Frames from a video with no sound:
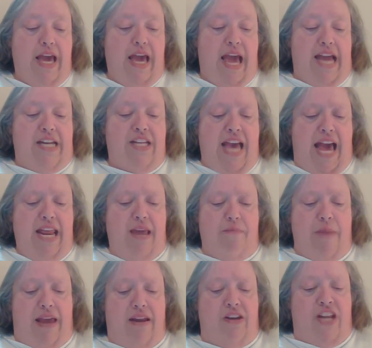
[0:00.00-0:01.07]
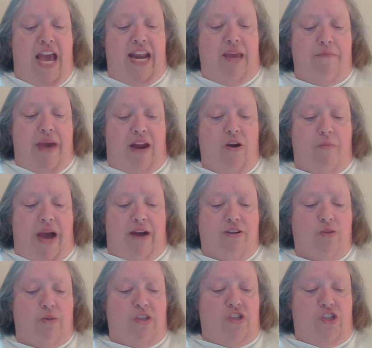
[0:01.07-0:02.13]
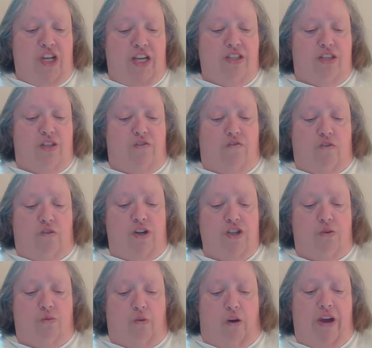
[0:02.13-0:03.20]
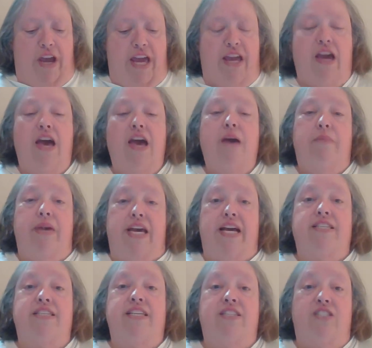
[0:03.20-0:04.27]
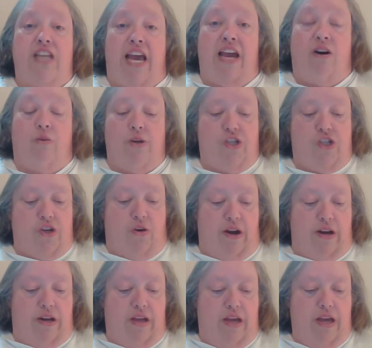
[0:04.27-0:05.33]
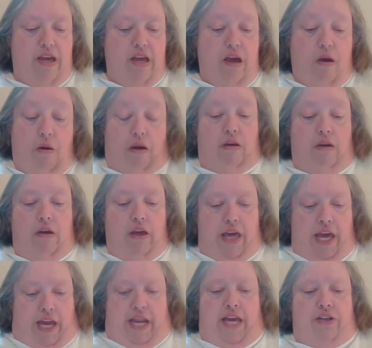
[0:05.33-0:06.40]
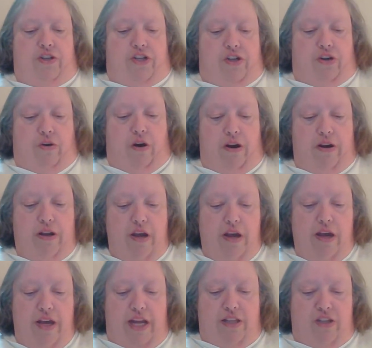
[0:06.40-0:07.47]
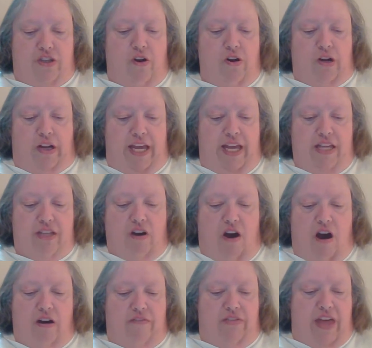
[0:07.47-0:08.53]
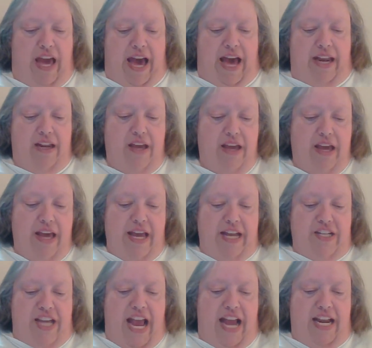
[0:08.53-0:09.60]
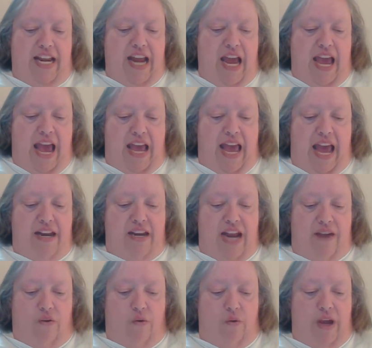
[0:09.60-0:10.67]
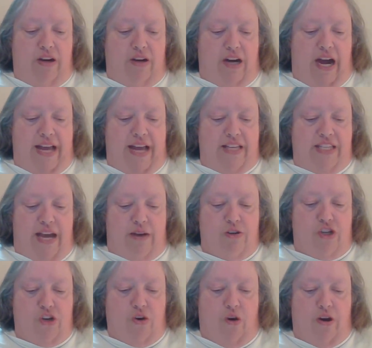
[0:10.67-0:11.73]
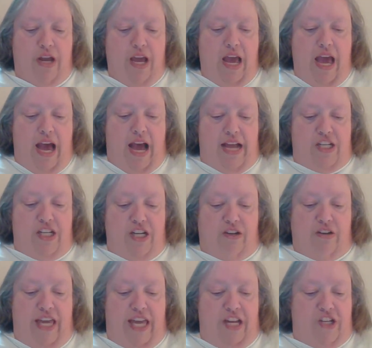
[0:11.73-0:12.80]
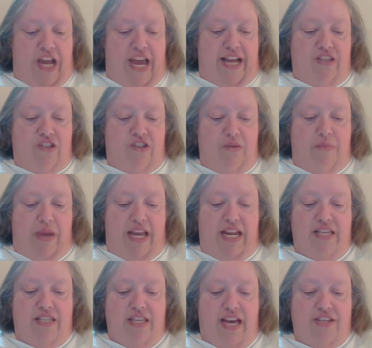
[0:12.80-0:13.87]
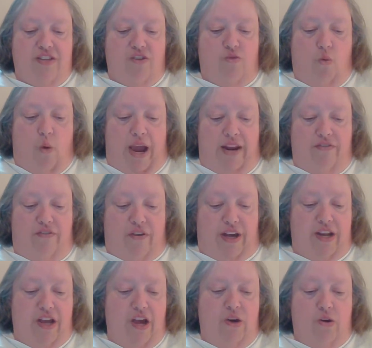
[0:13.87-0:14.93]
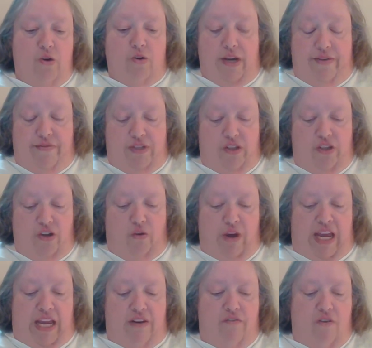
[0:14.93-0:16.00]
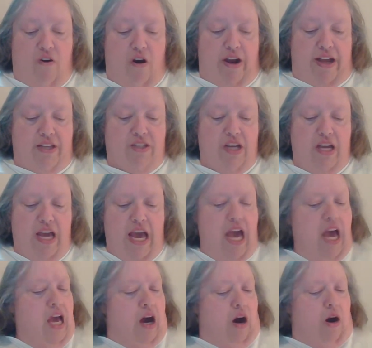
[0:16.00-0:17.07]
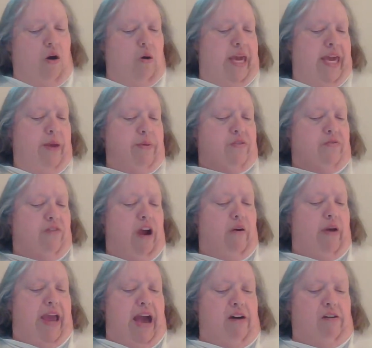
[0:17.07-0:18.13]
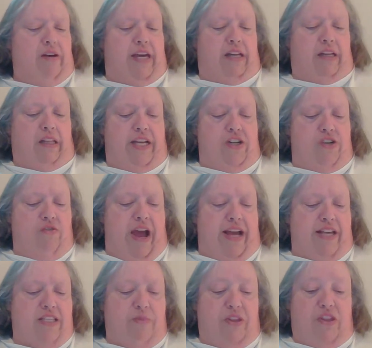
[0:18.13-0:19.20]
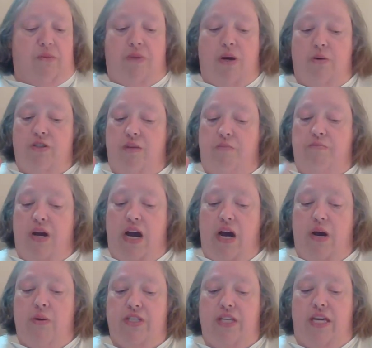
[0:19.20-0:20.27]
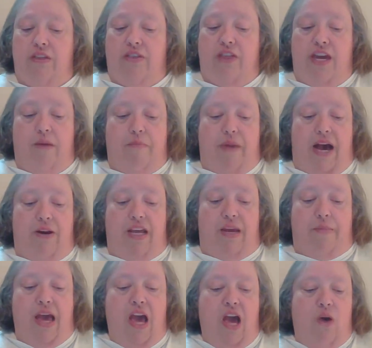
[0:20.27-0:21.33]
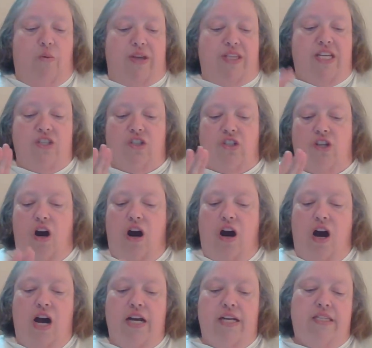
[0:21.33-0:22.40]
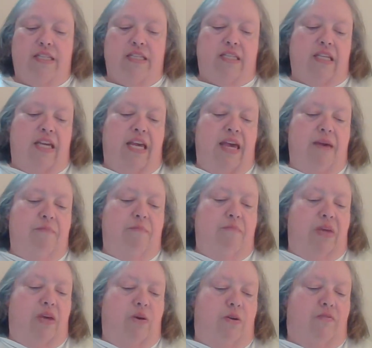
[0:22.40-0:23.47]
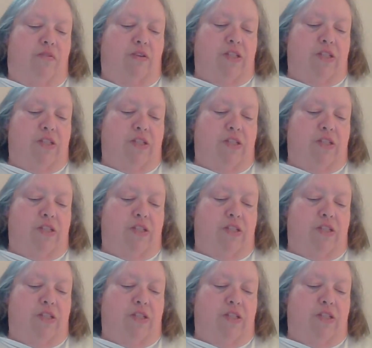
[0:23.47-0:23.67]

And Daddy, Me- Daddy Meadow Mouse was just as foolish in worrying because his tail was short. Oh, it is short. It certainly is all of that. Danny ne- had never realized how short until he chanced to meet his cousin Whitefoot, who lives in the Green Forest. Oh, he was very elegantly dressed, but the most imposing thing about him was his long, slim, beautiful